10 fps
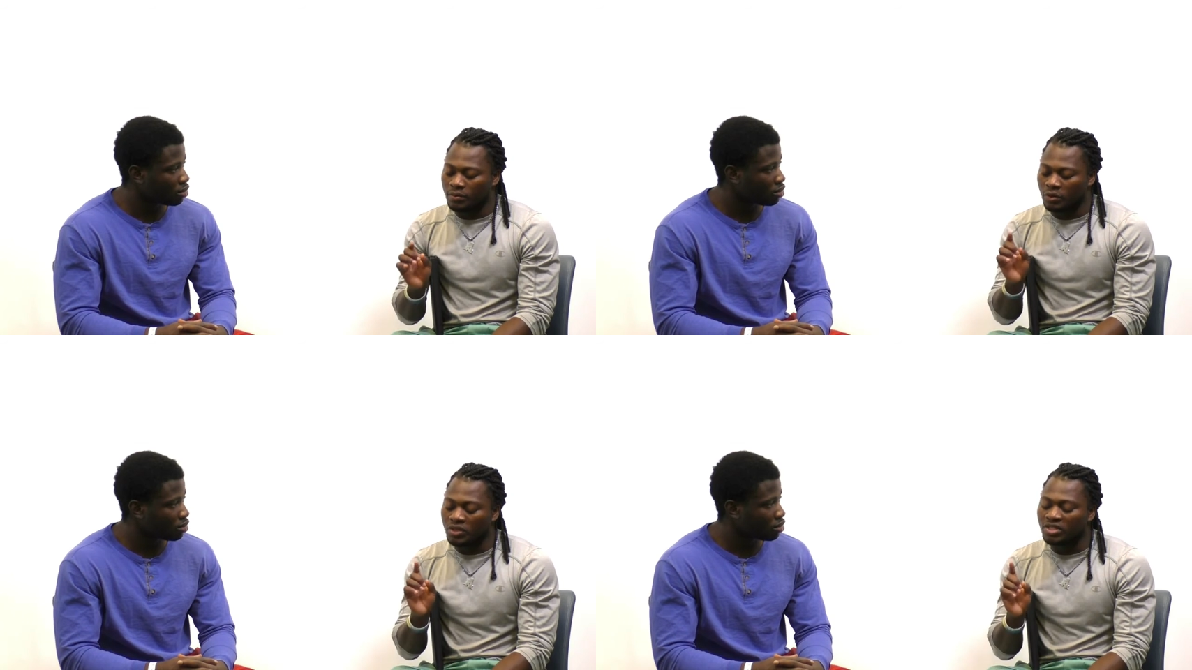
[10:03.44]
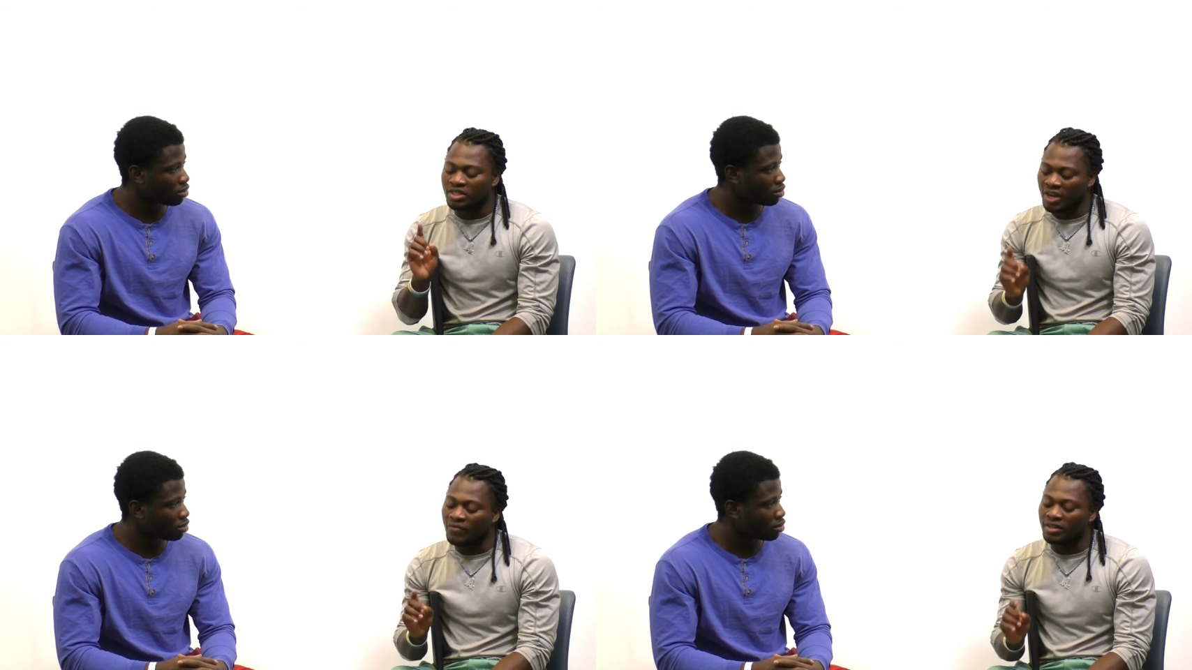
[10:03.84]
Speaker 1: was
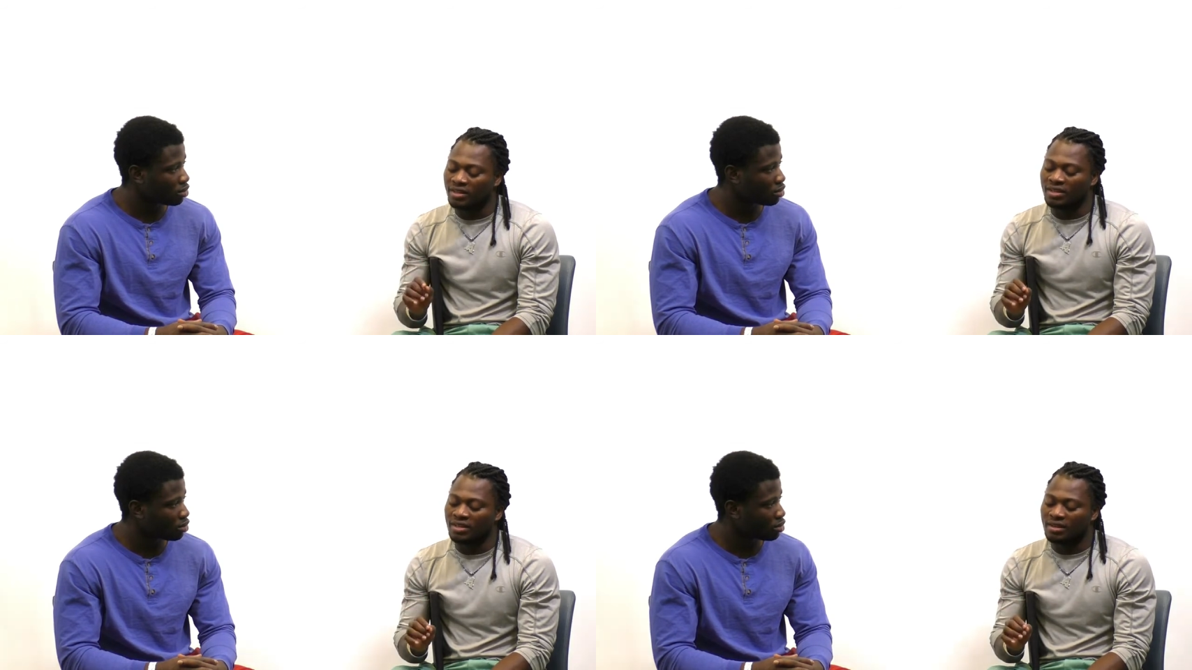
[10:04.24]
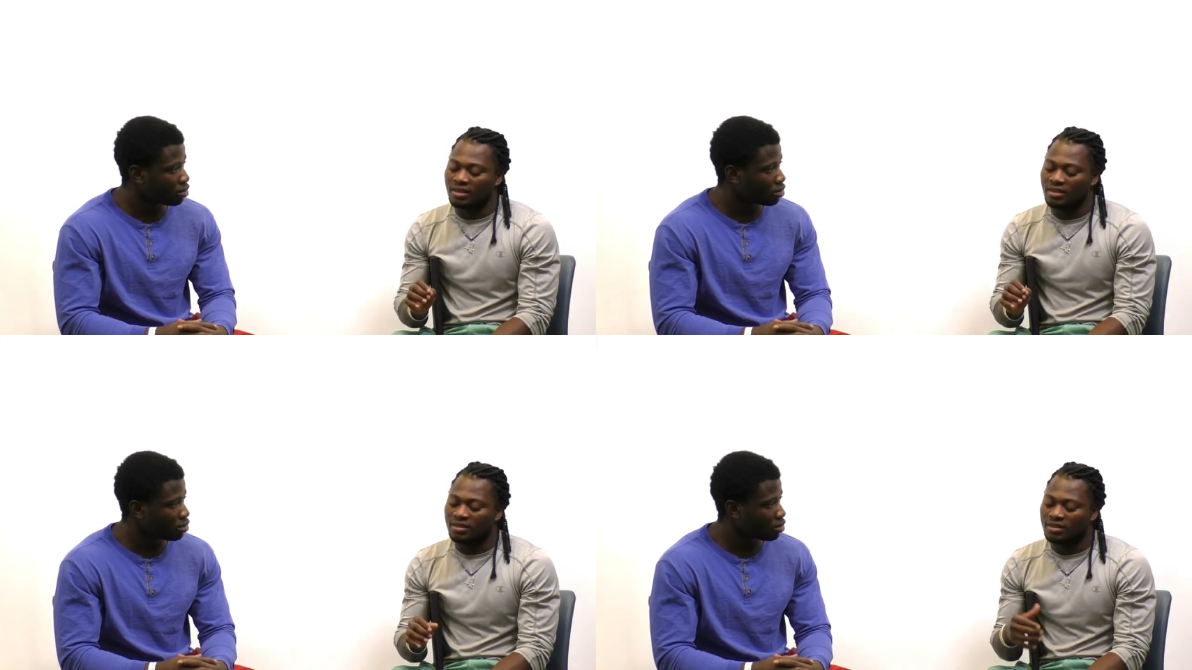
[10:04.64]
definitely
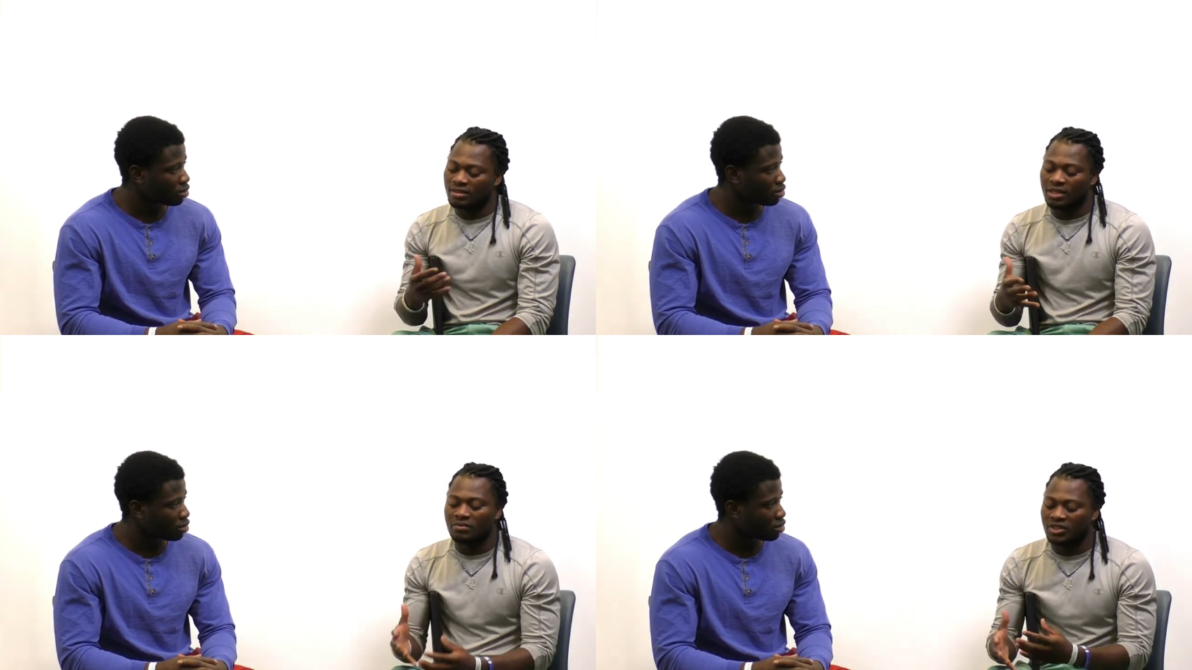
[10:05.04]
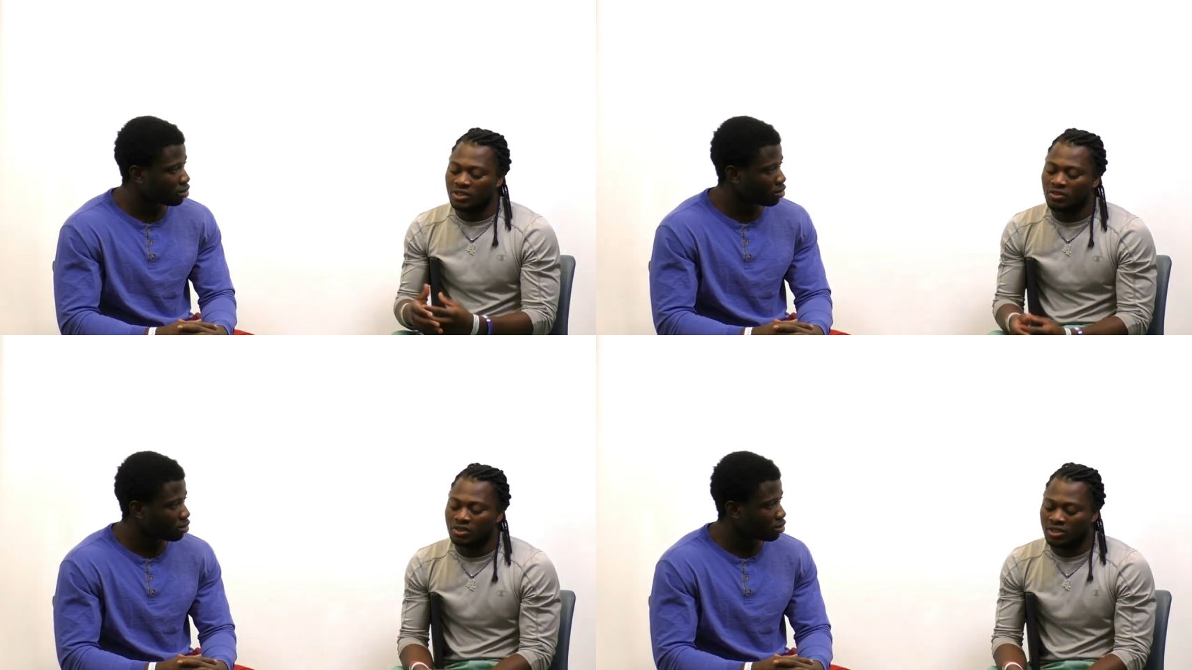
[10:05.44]
some
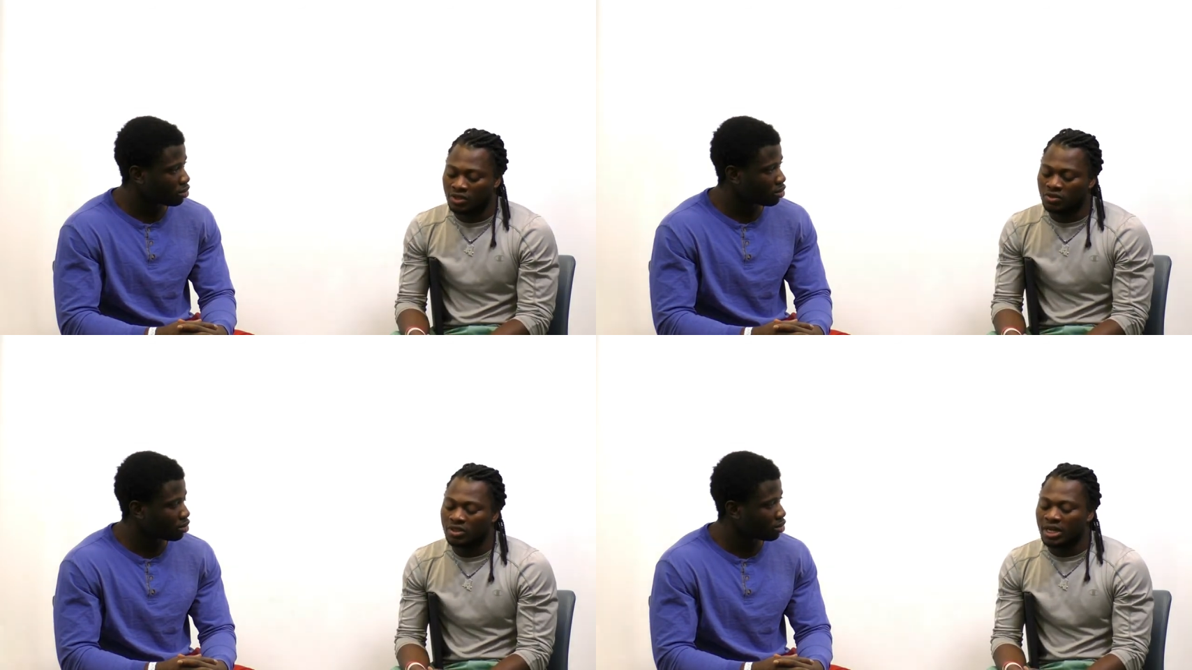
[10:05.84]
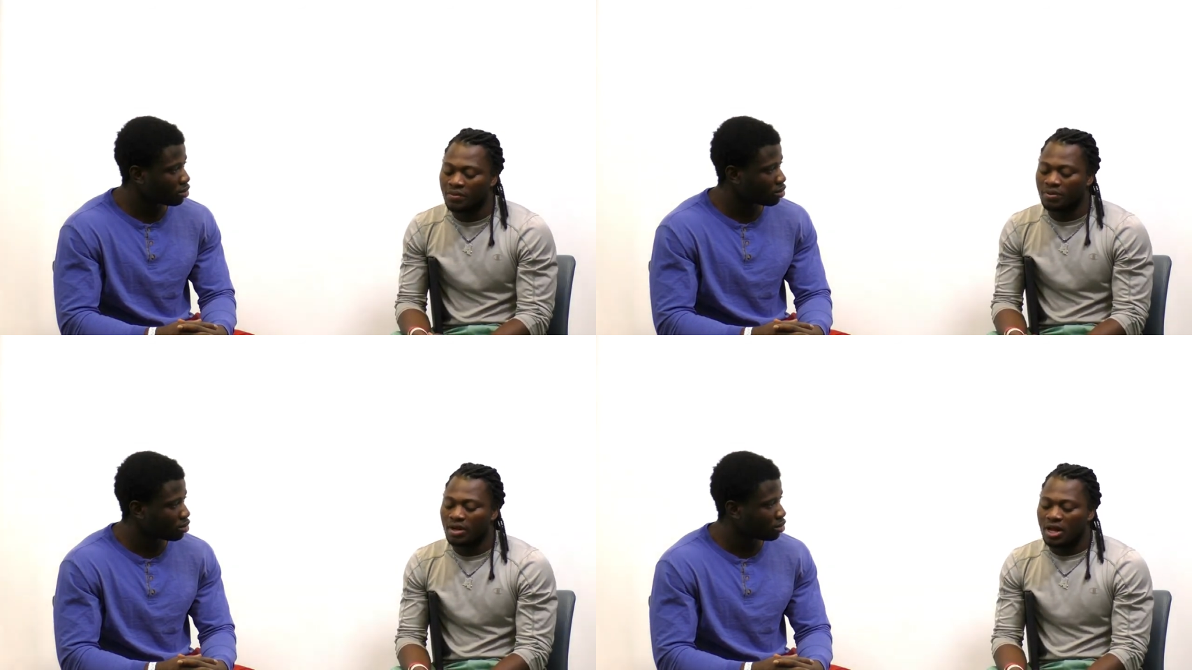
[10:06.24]

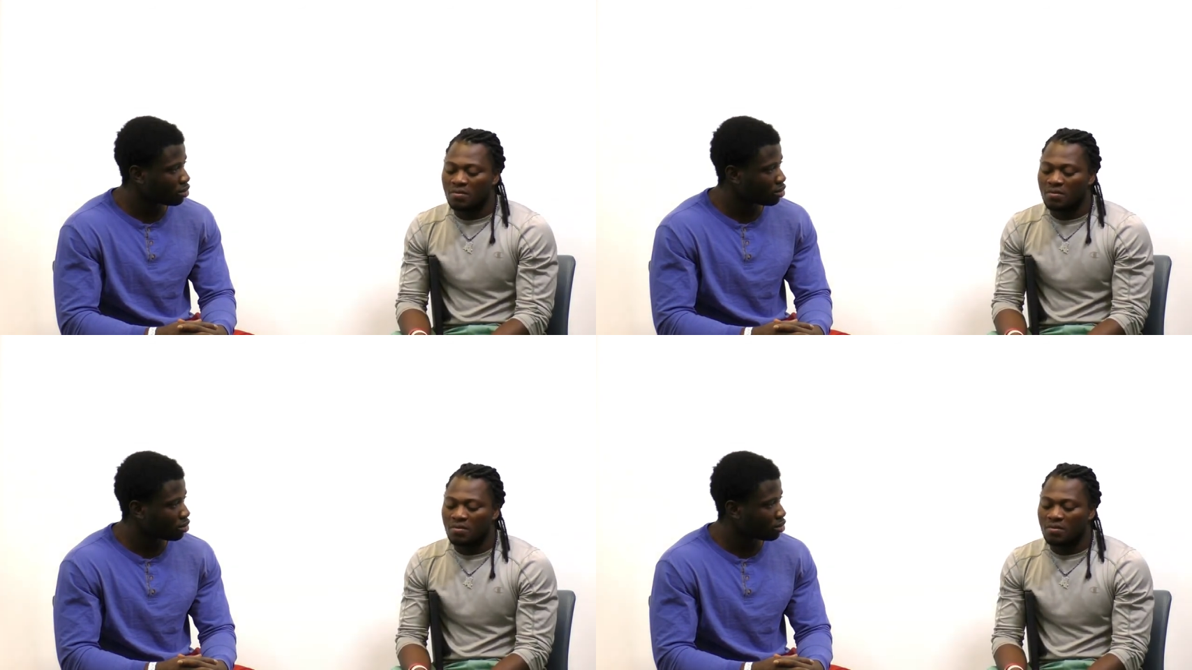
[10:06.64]
stereotype